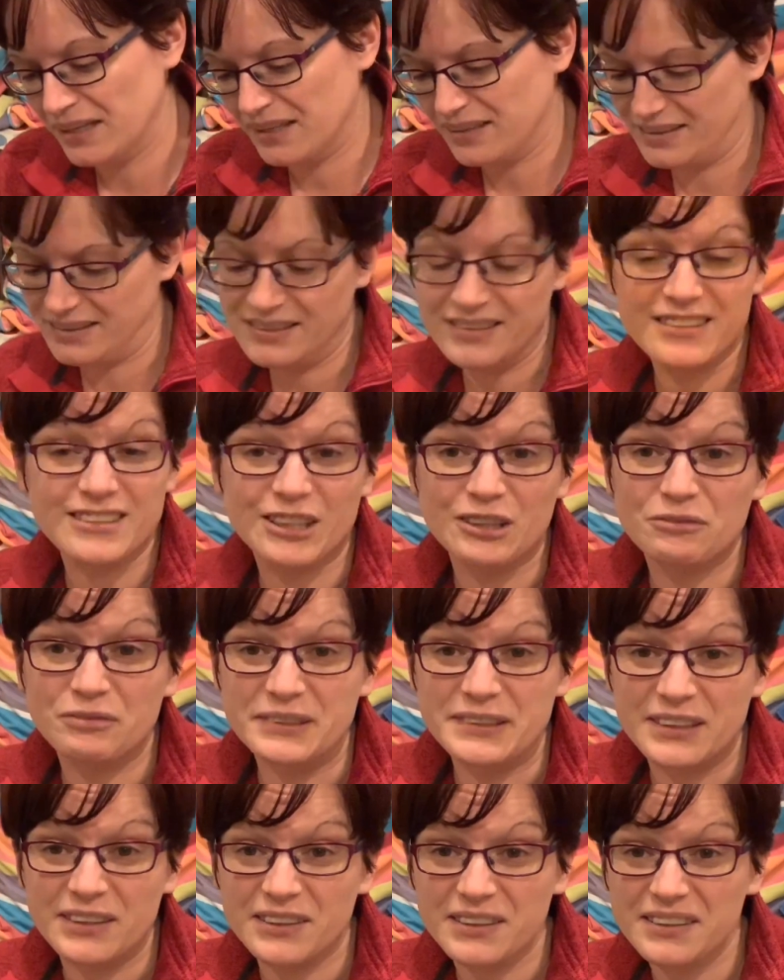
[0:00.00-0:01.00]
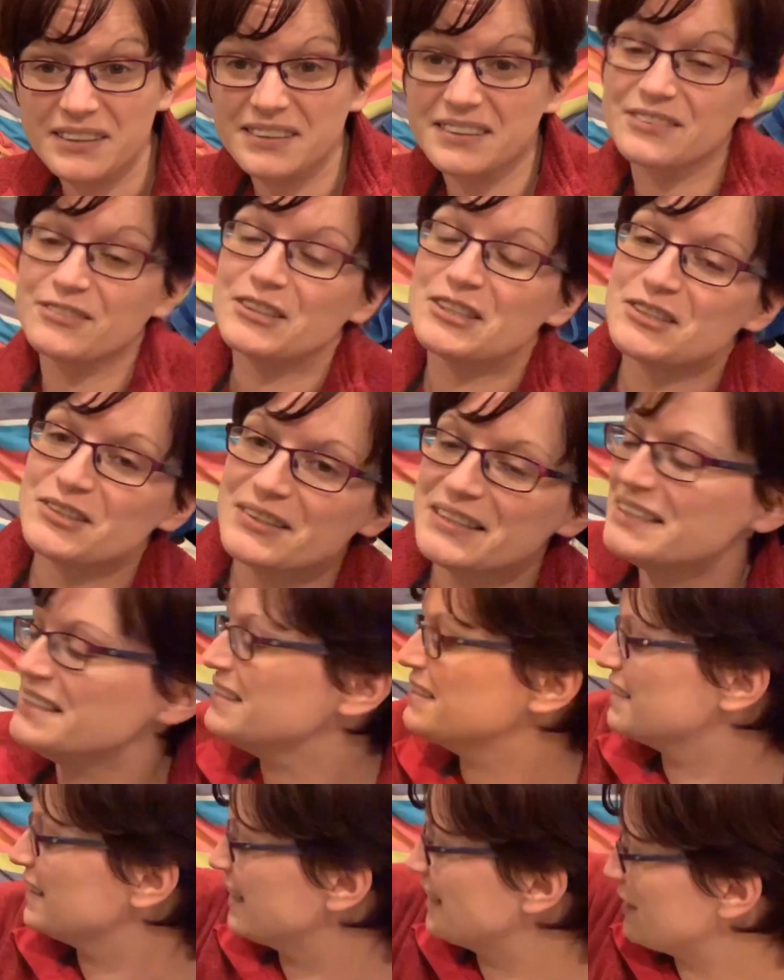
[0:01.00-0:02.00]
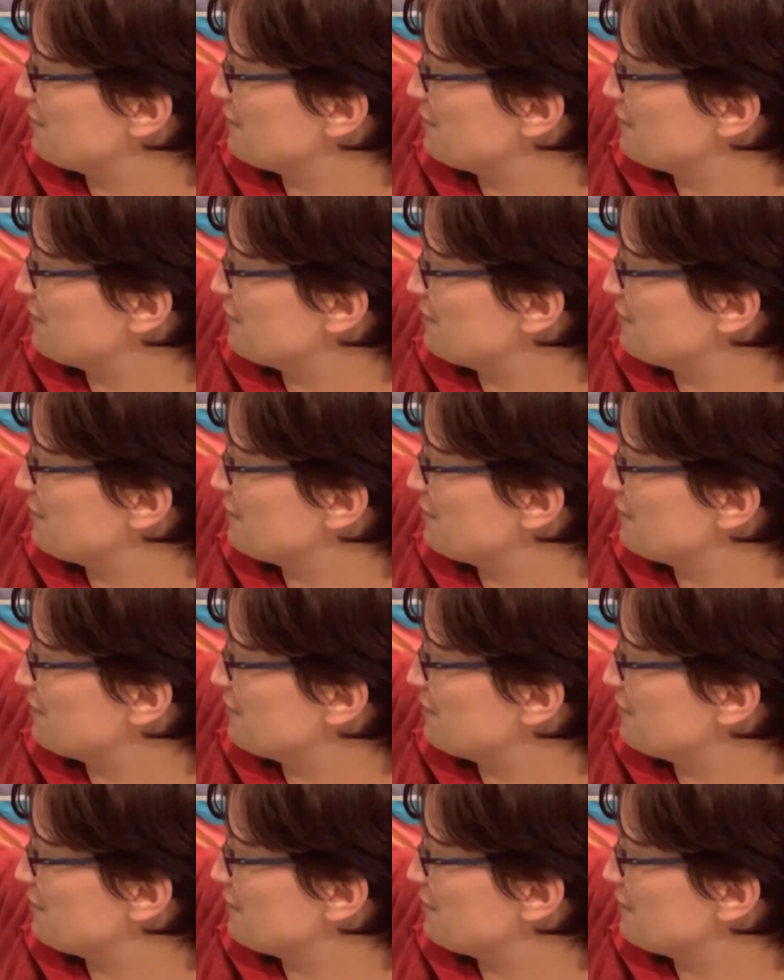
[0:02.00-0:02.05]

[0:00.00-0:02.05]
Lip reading: This is sold for dogs, for treats.